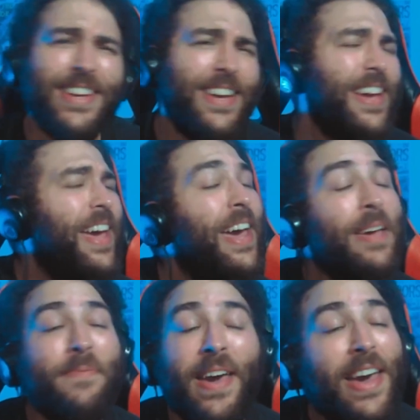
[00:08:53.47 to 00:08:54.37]

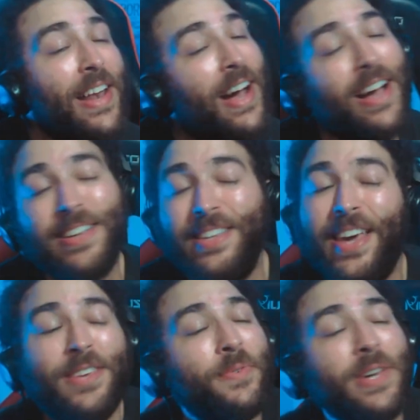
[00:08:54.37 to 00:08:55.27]
Hey man,
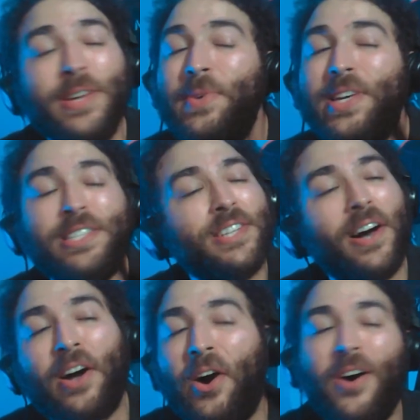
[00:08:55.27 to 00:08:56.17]
we can
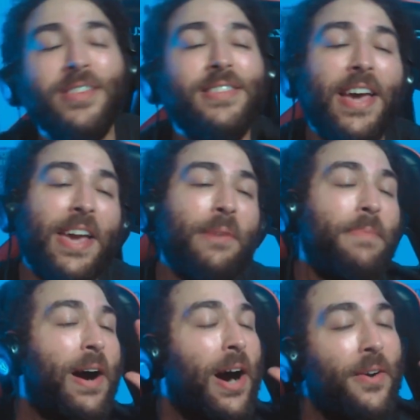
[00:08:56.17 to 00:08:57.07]
talk all day
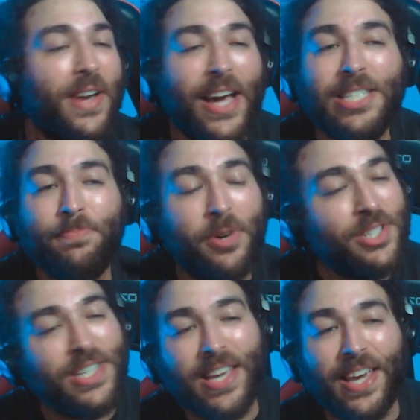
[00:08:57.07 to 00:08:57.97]
about how nice
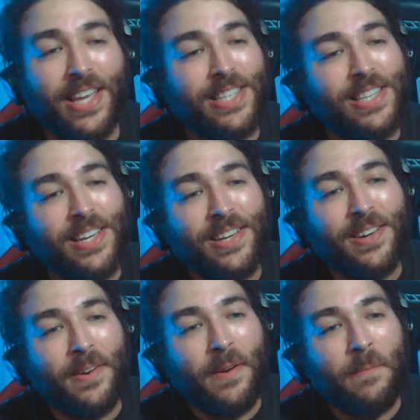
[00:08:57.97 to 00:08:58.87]
Pusha is.
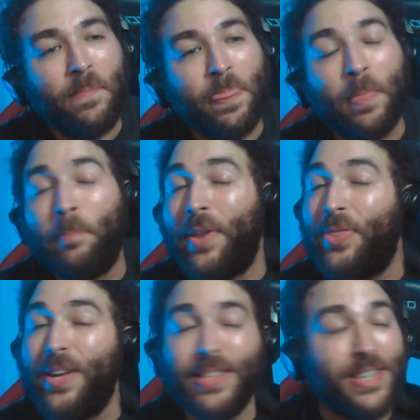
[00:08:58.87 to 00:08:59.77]
But
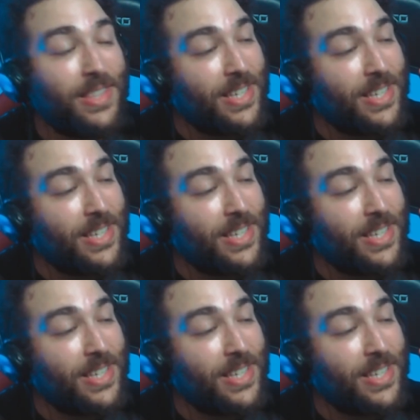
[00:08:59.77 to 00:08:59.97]
the